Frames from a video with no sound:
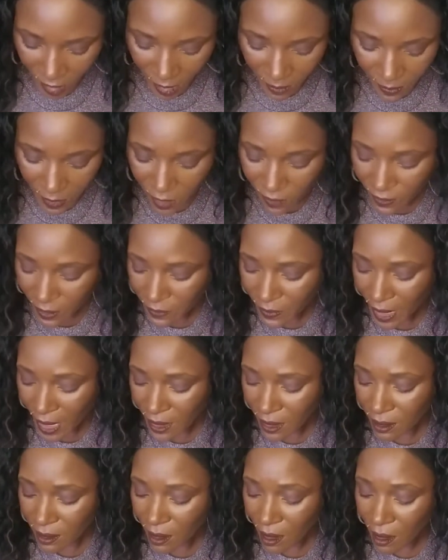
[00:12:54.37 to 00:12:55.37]
moving
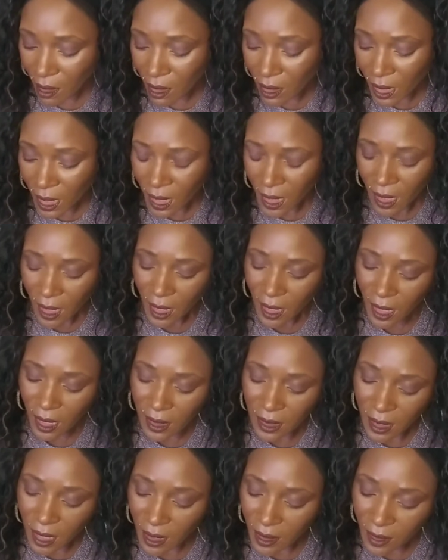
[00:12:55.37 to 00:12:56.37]
right along
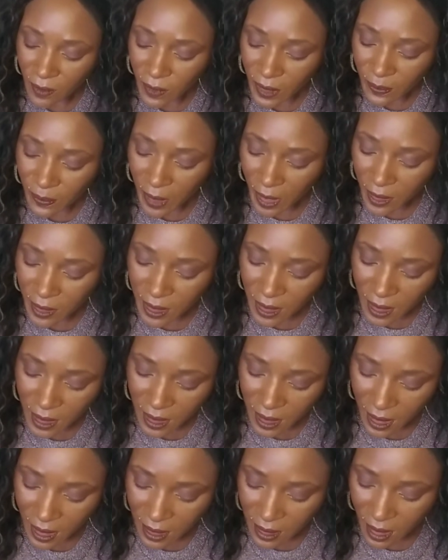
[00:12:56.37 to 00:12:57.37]
another
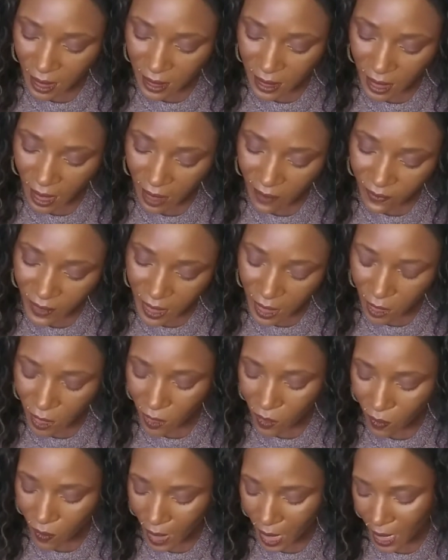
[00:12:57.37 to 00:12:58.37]
repurchase is the kevyn
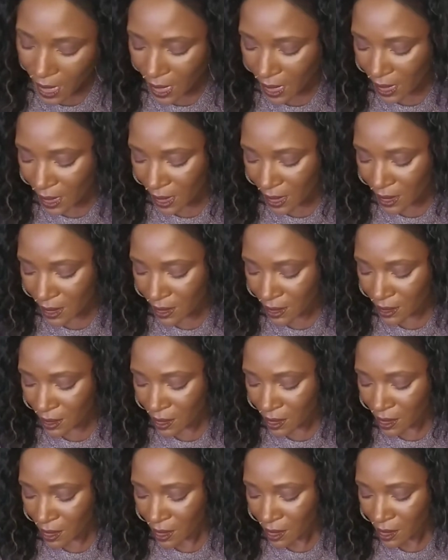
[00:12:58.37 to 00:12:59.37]
aucoin
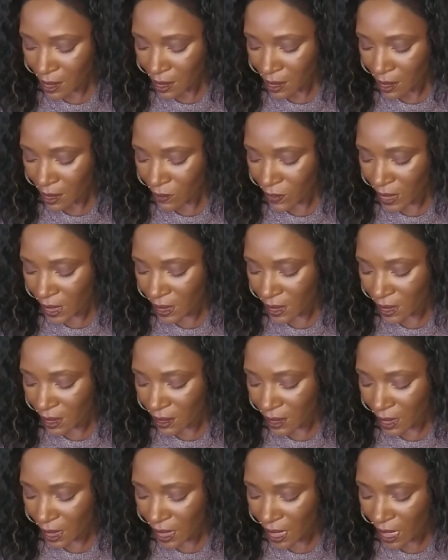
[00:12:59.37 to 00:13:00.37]
what is this?
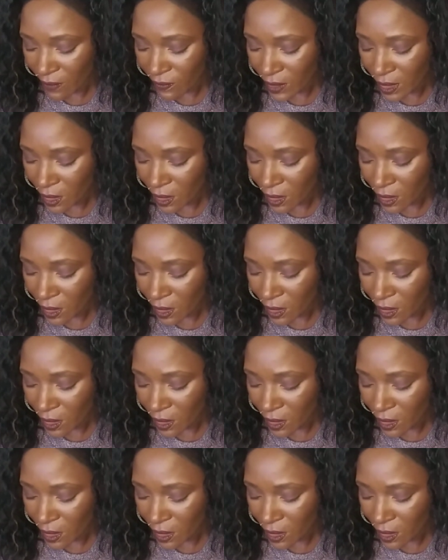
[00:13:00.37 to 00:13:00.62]
The Kevyn